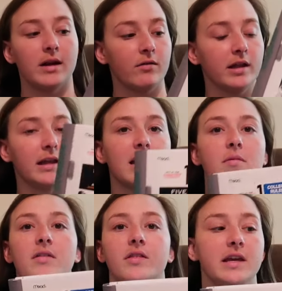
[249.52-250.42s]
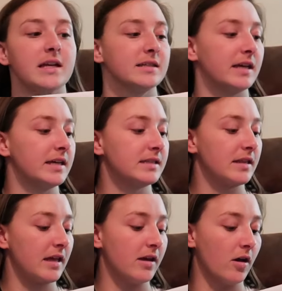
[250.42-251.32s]
what I really like about these is
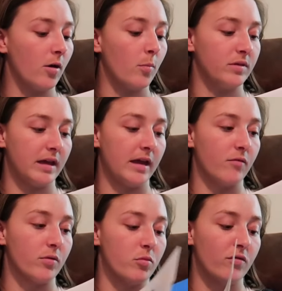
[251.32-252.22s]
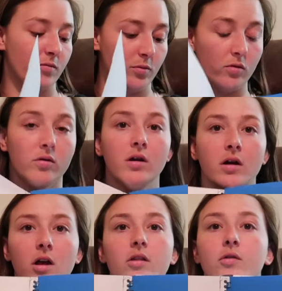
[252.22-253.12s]
that they come with a removable
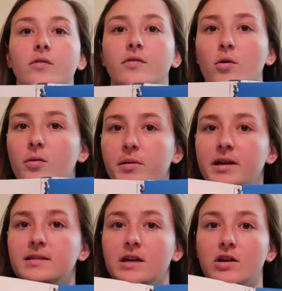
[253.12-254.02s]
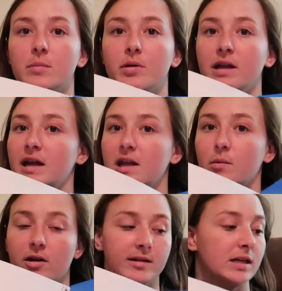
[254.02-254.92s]
little folder piece, and you can put it
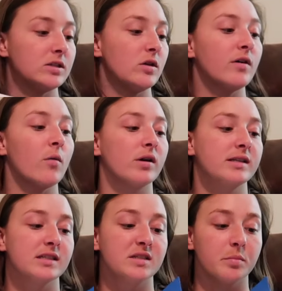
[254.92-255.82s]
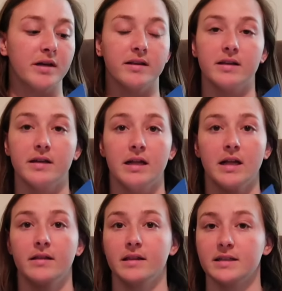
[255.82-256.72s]
anywhere in there. So if I wanted to split
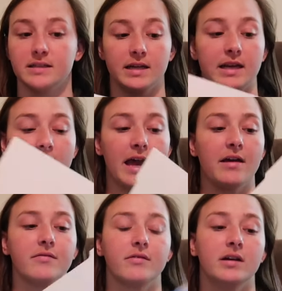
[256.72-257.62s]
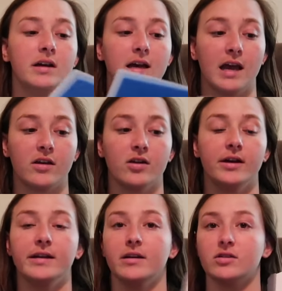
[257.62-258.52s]
this in half, I could.
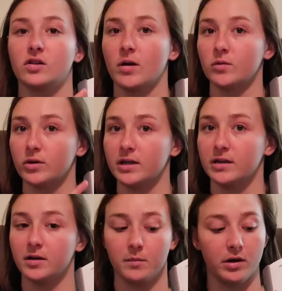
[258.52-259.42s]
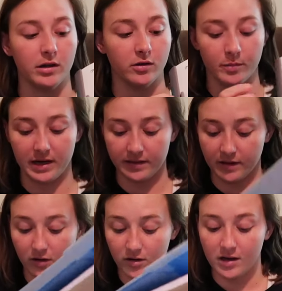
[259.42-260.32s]
It also comes where you could put a little pen in
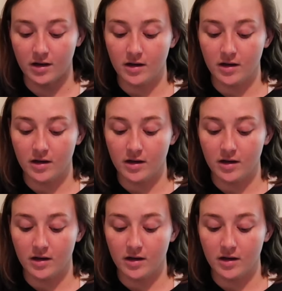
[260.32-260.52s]
there.